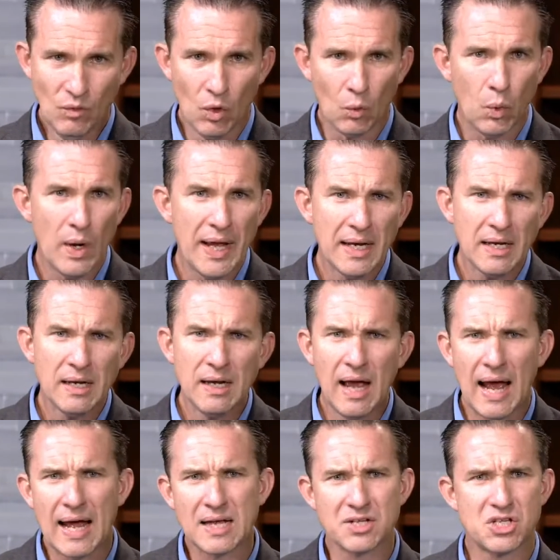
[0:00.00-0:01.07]
written
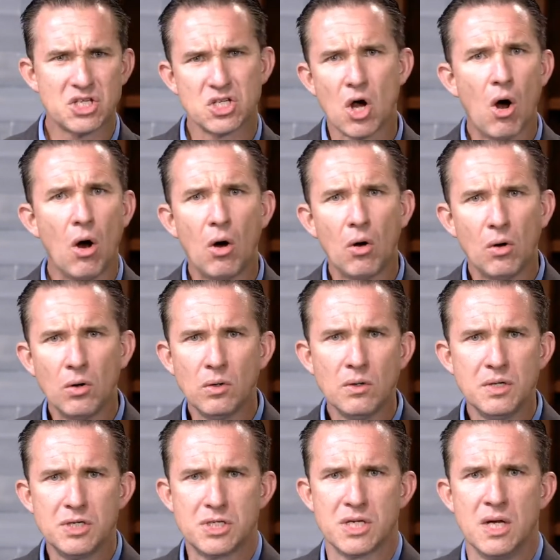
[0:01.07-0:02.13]
as
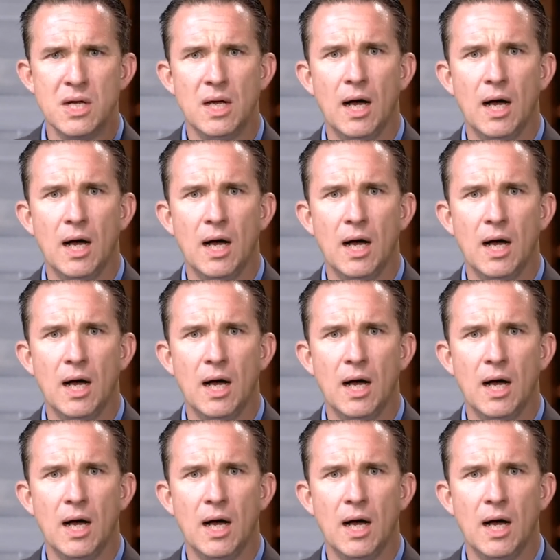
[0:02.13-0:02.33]
songs